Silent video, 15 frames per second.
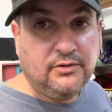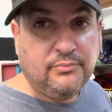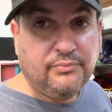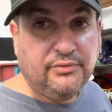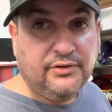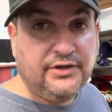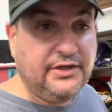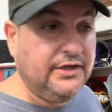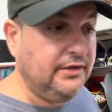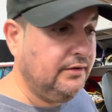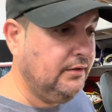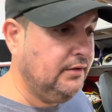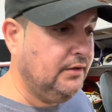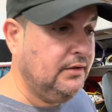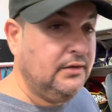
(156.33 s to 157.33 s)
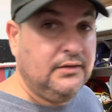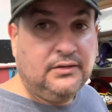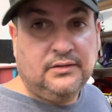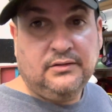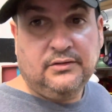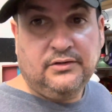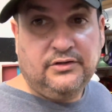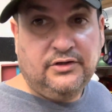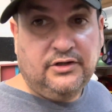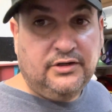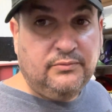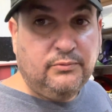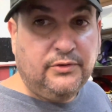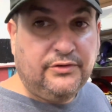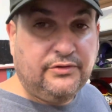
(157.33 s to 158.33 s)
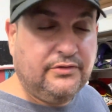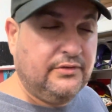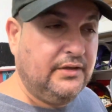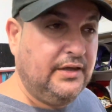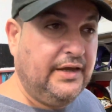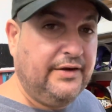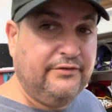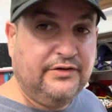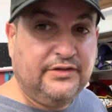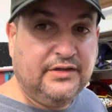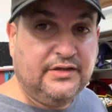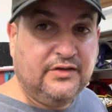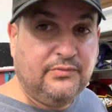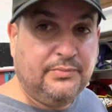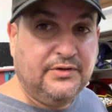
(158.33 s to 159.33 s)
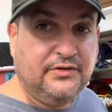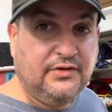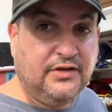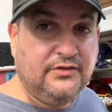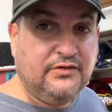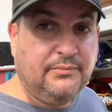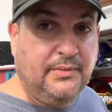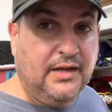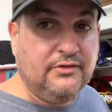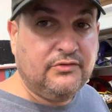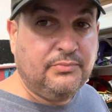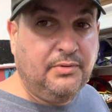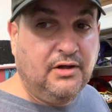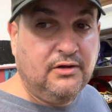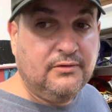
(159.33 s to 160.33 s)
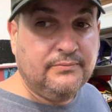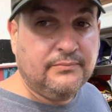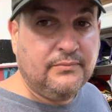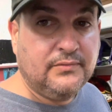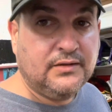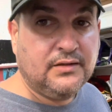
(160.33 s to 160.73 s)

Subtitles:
pretty good with everything that's been done to Mouseball.